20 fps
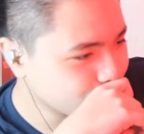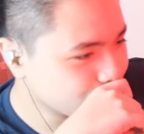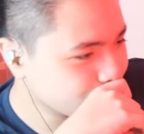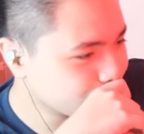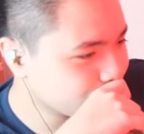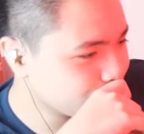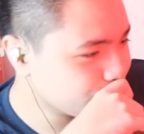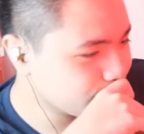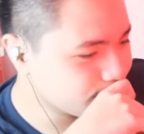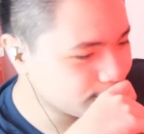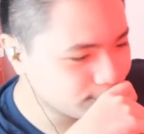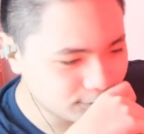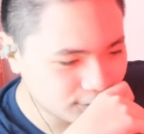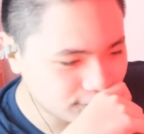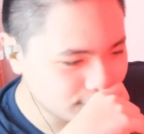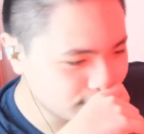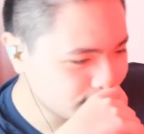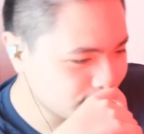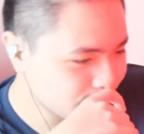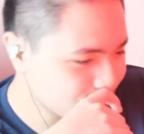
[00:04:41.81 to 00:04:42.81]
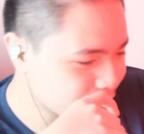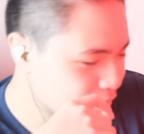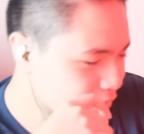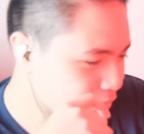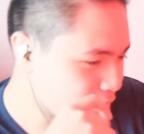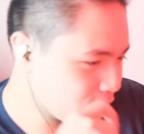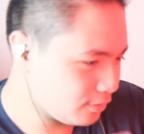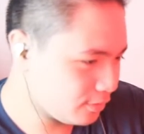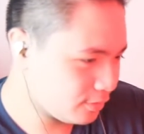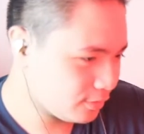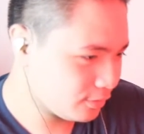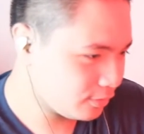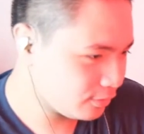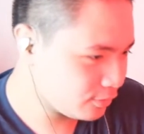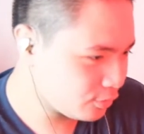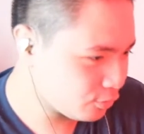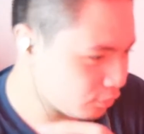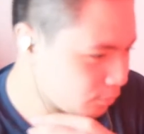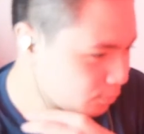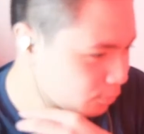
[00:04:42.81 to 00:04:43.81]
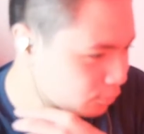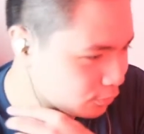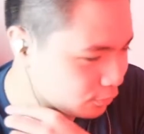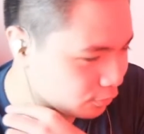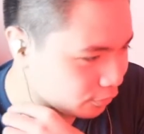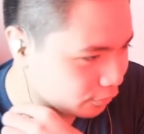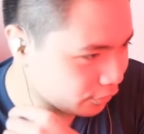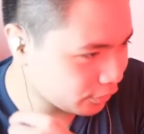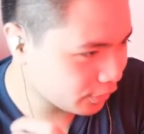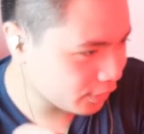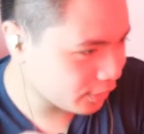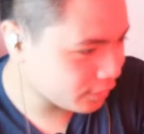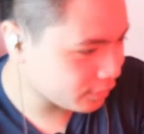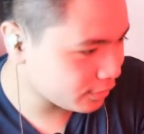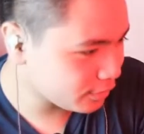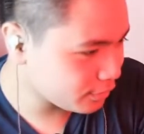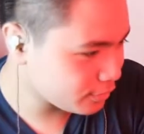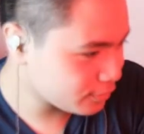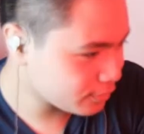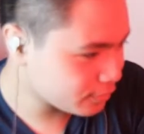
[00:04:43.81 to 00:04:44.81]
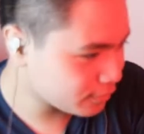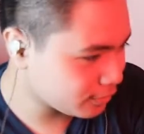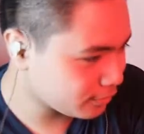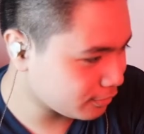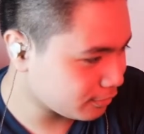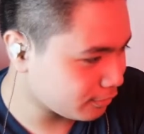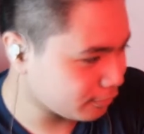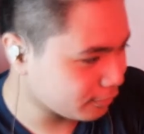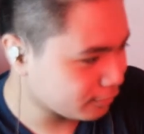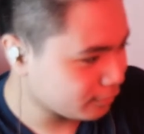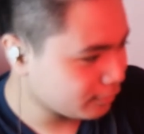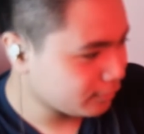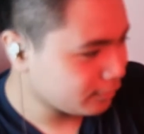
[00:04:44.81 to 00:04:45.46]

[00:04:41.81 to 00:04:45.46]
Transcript: Look, man, this, the drummer's thighs and